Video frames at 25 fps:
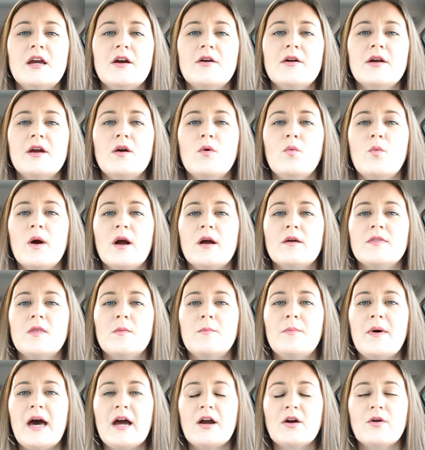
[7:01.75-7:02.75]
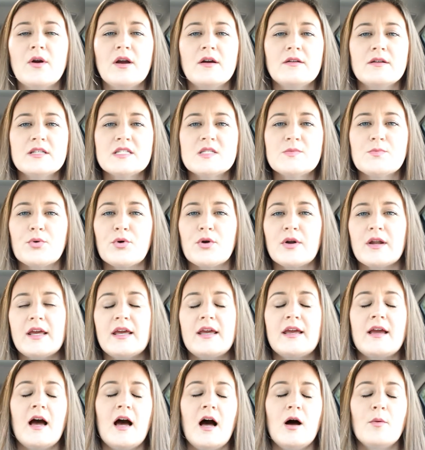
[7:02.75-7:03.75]
area where the background is
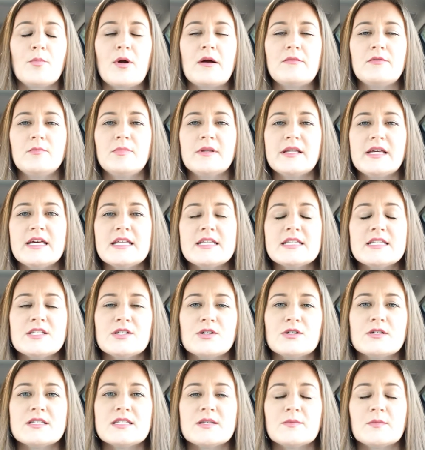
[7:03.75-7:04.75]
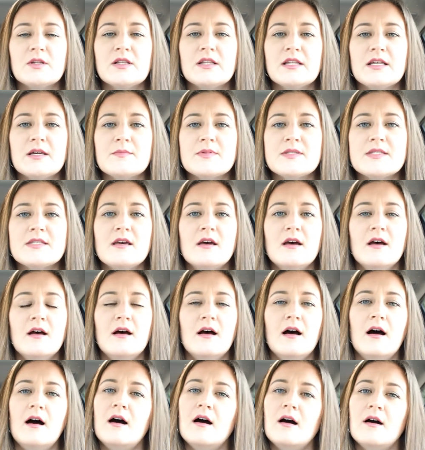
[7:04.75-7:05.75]
pretty. I'll probably insert some clips
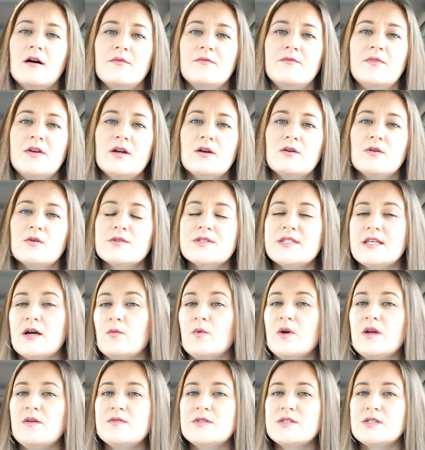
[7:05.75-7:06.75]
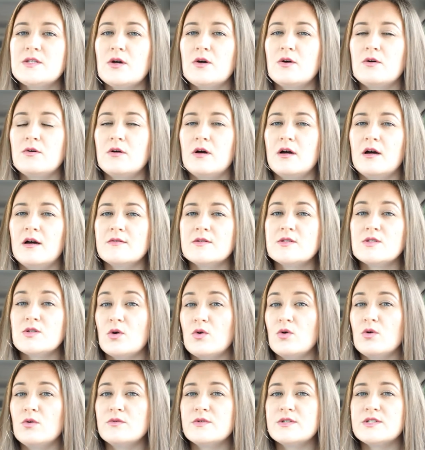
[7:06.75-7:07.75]
uh, vehicles that we've so, uh,
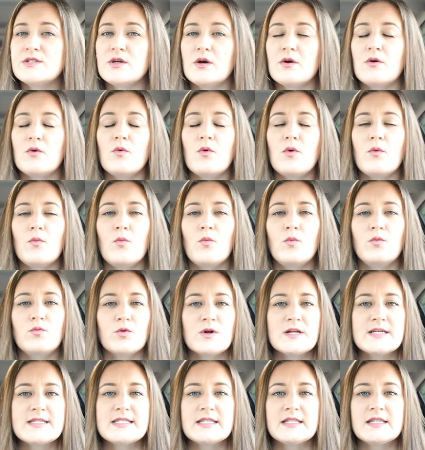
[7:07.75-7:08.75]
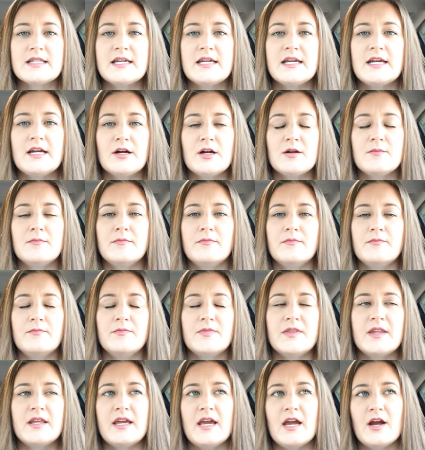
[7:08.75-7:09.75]
sold. So recently here
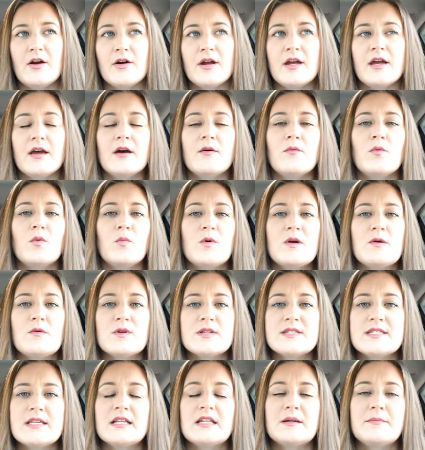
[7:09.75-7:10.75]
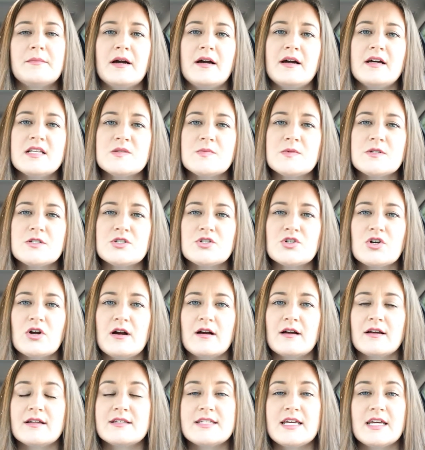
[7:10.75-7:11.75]
in the area, when we were selling my husband's
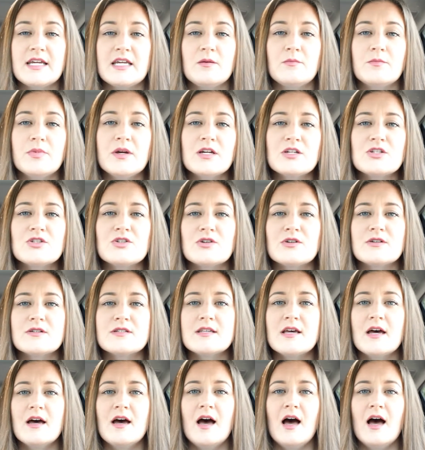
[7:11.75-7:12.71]
truck and taking pictures,